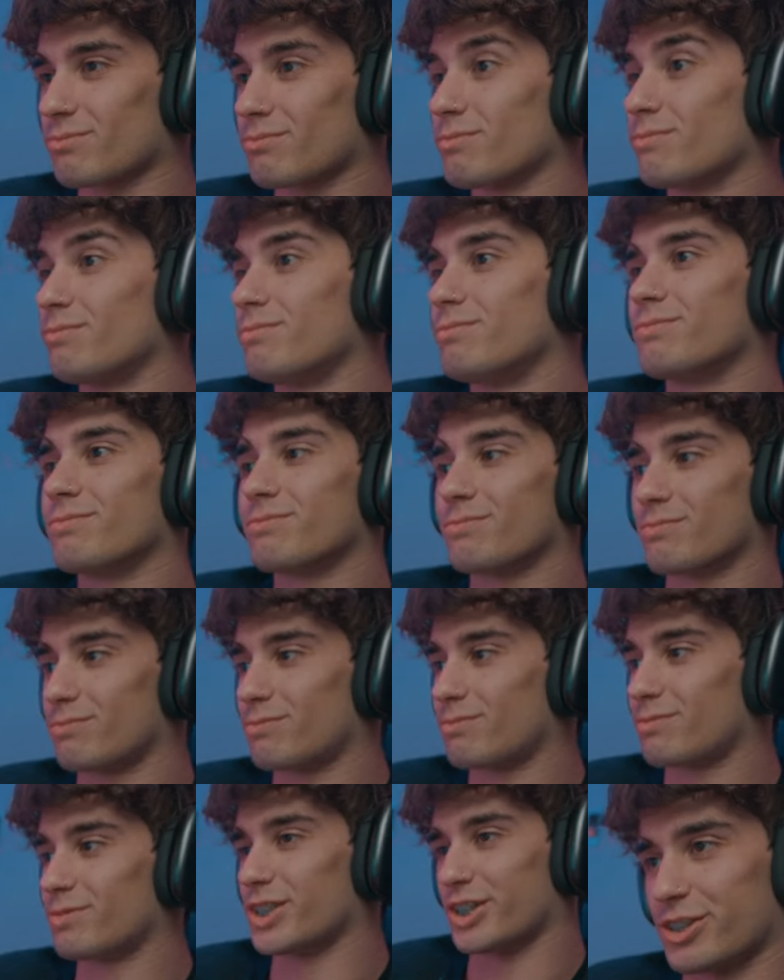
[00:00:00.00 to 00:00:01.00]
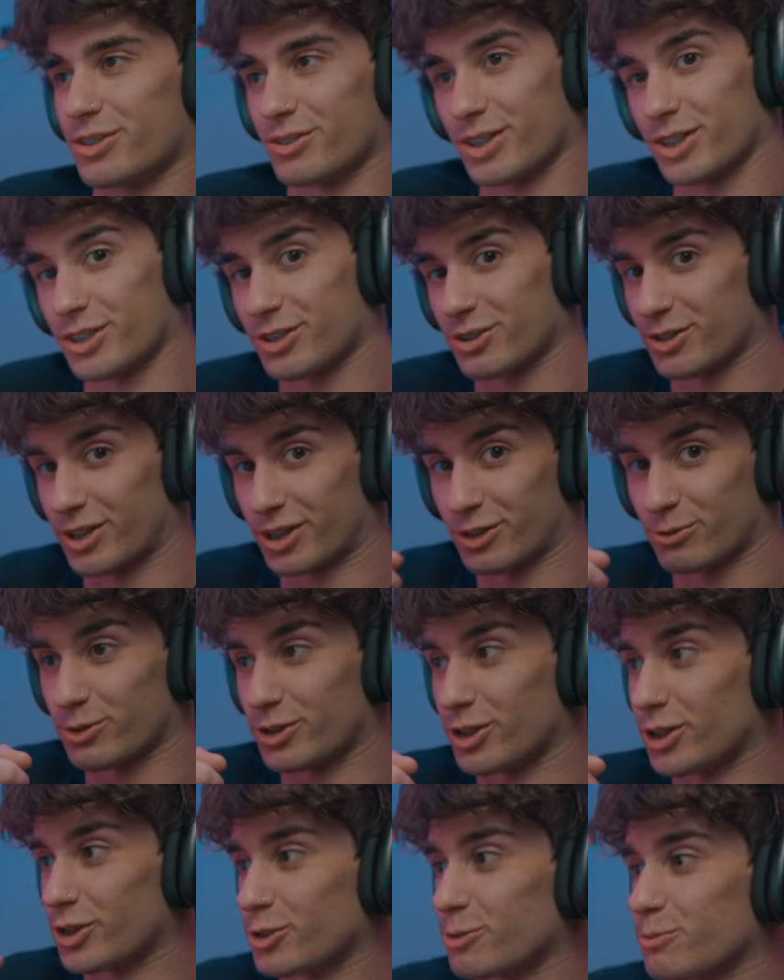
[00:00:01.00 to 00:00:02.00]
mm, that, that's that's what
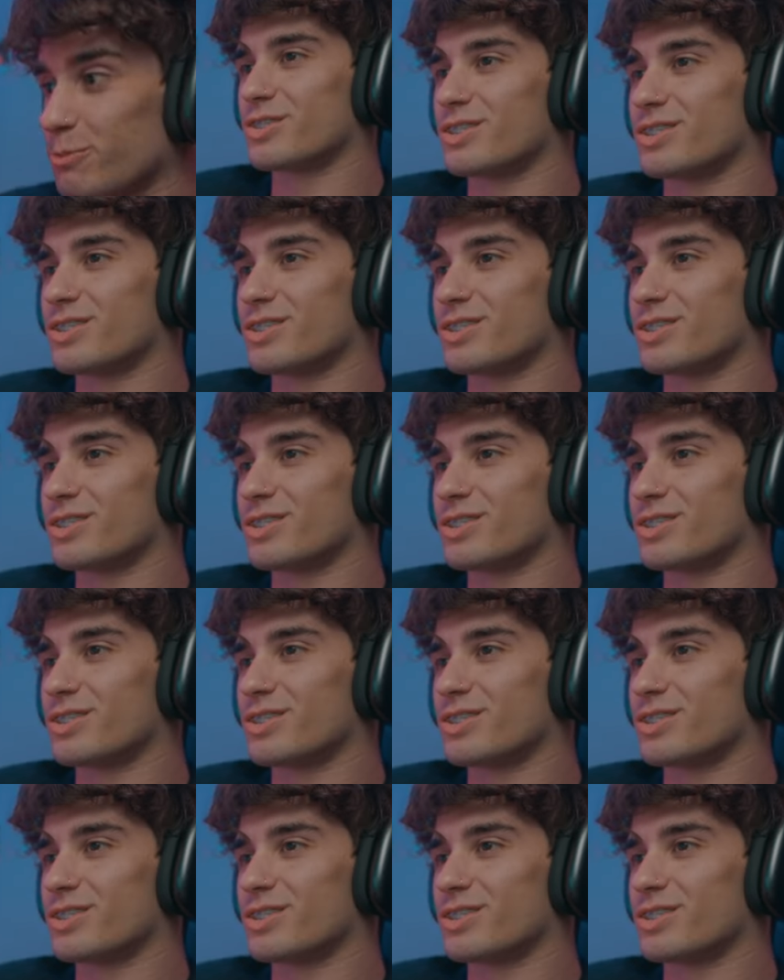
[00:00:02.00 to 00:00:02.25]
does it.